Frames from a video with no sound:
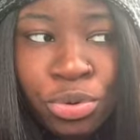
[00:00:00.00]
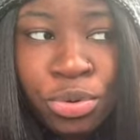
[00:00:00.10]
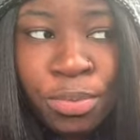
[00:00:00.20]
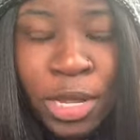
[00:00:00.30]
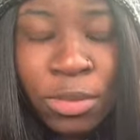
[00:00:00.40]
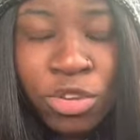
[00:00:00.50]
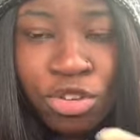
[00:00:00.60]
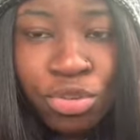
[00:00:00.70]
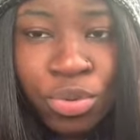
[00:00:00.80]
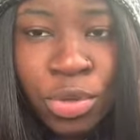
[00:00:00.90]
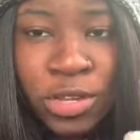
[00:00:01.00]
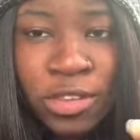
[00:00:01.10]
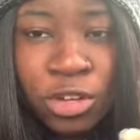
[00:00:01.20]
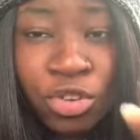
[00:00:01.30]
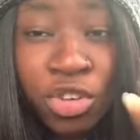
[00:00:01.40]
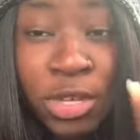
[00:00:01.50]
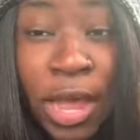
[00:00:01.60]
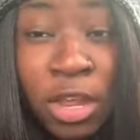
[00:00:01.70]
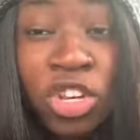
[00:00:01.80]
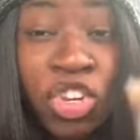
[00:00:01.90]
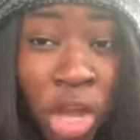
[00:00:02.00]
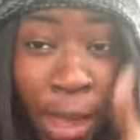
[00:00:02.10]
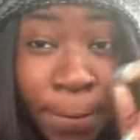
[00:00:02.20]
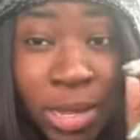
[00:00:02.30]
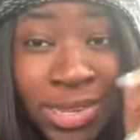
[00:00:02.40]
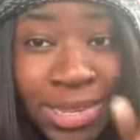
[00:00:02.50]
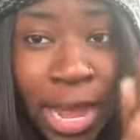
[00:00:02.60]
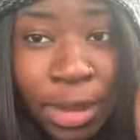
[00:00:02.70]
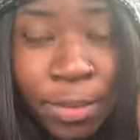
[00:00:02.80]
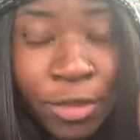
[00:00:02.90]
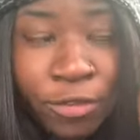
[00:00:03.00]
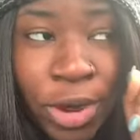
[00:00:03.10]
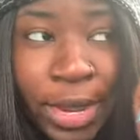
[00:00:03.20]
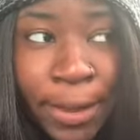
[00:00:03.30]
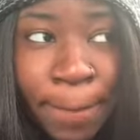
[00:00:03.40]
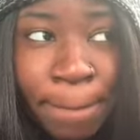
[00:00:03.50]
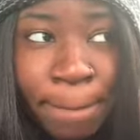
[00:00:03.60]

be able to do the secret shop assignment, right?